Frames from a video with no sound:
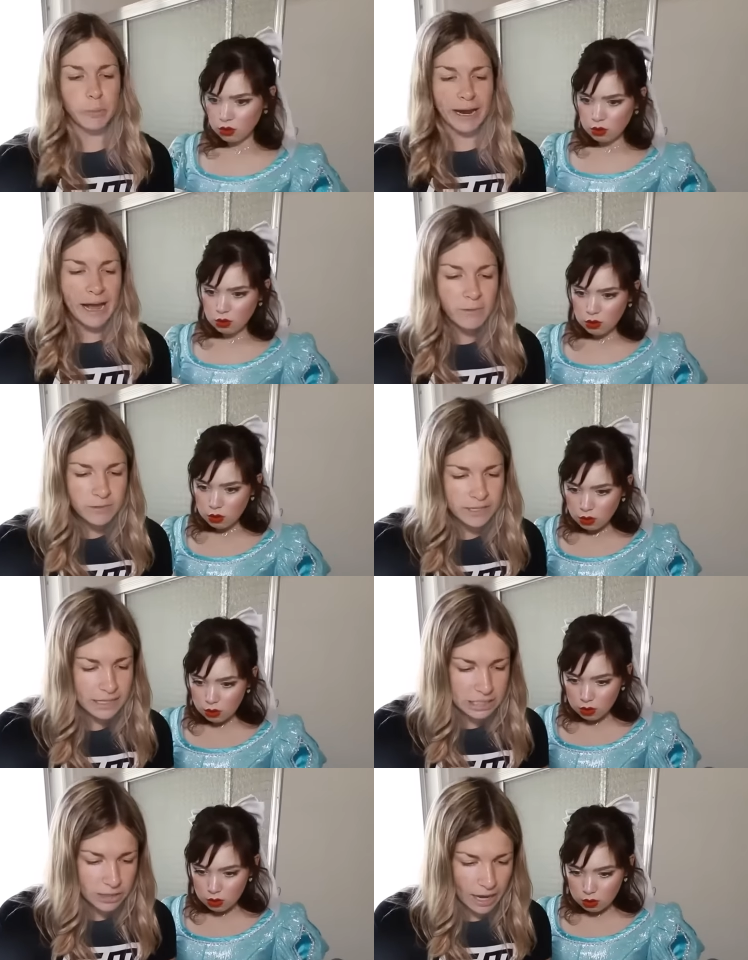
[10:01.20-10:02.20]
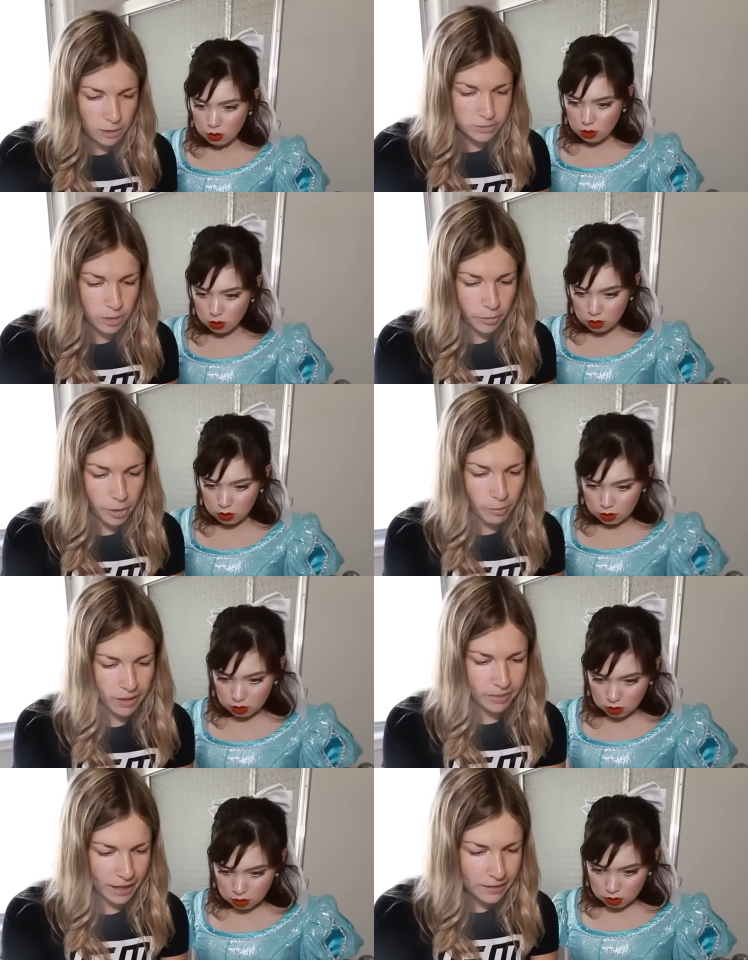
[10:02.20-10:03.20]
Speaker 1: You might have one in your house, although
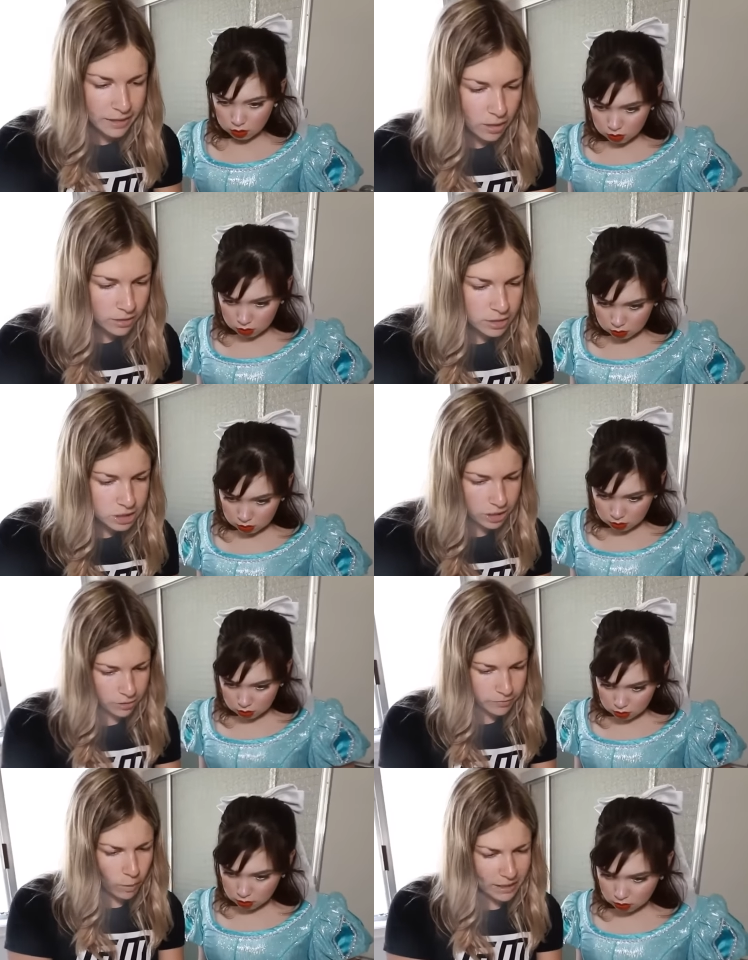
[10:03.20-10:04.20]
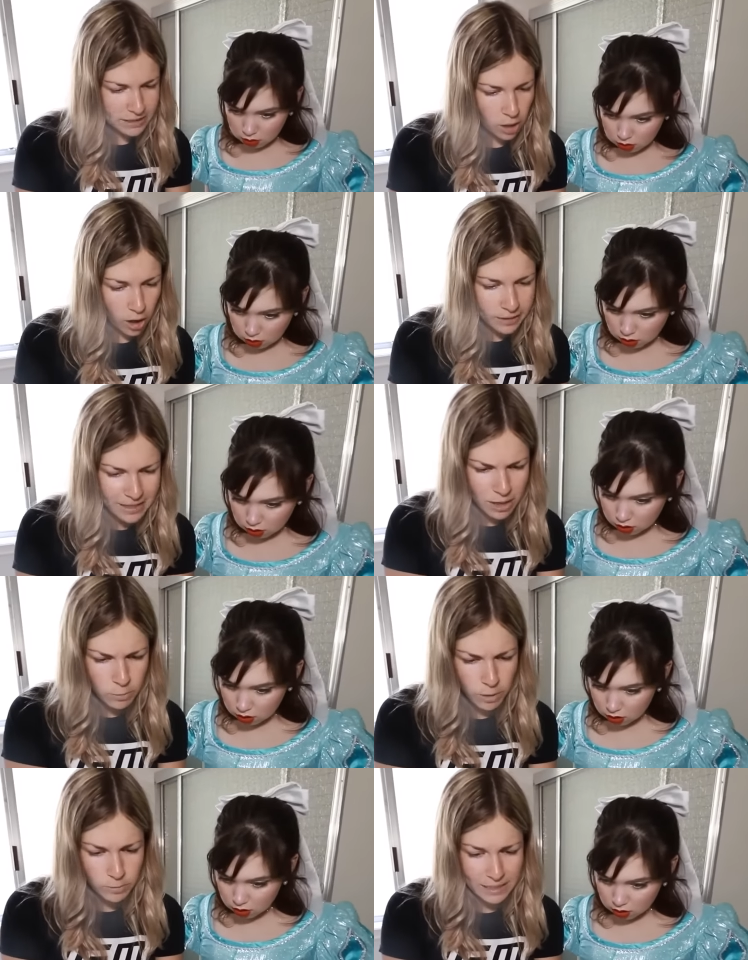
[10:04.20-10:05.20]
unlikely on a shelf. When it's hot, then
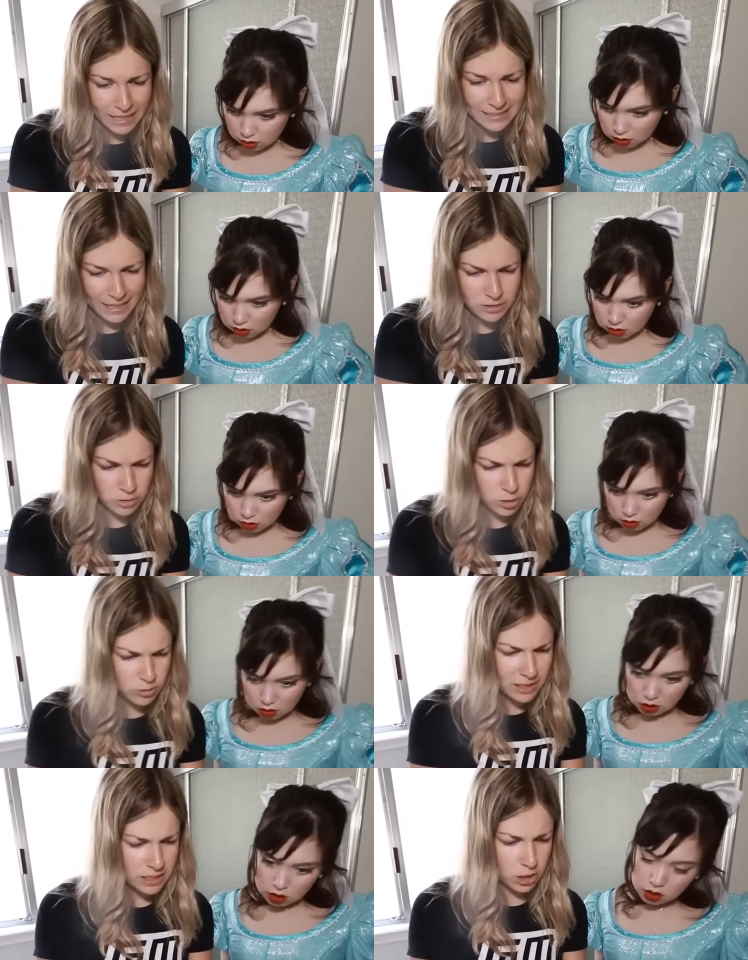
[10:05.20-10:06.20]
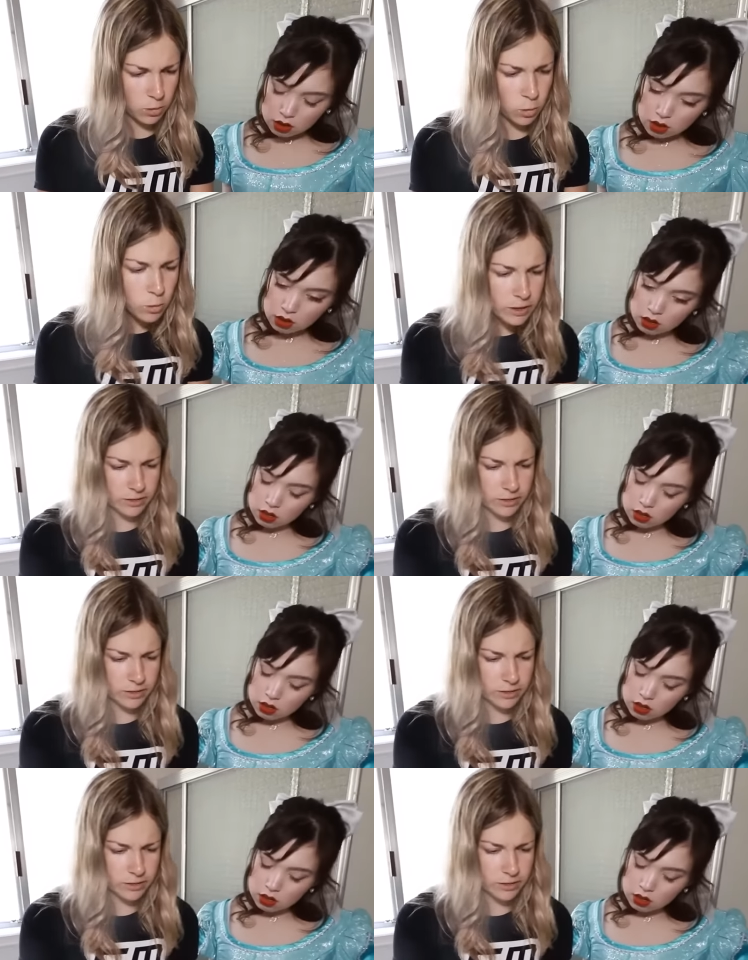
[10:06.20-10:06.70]
it rotates as you use it to cool